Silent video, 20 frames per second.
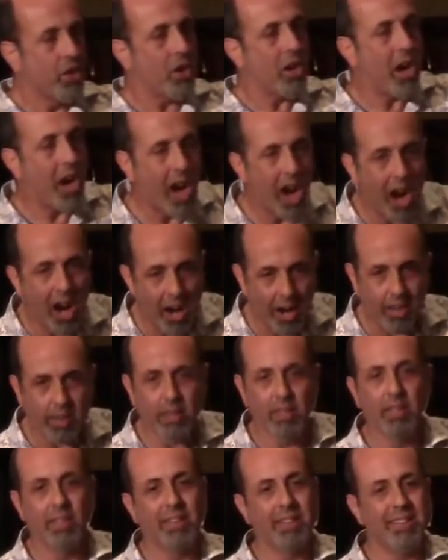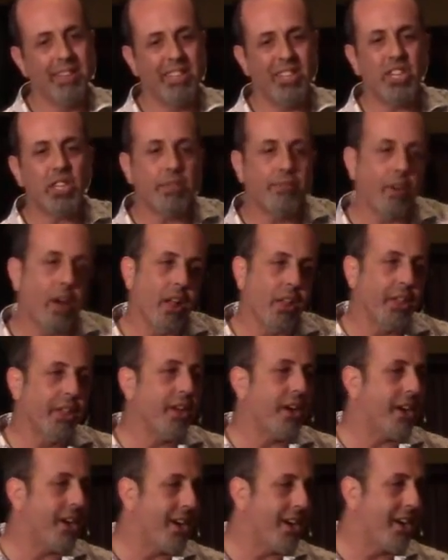heart, just follow your
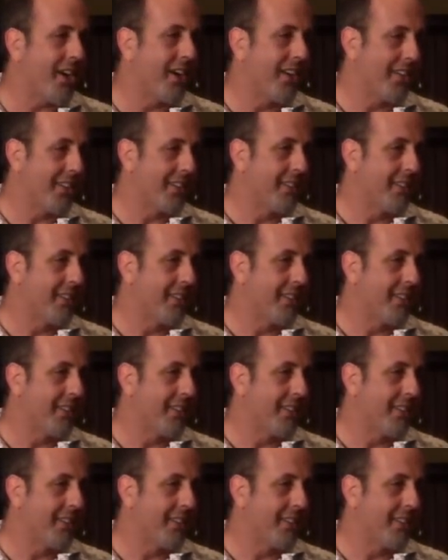heart.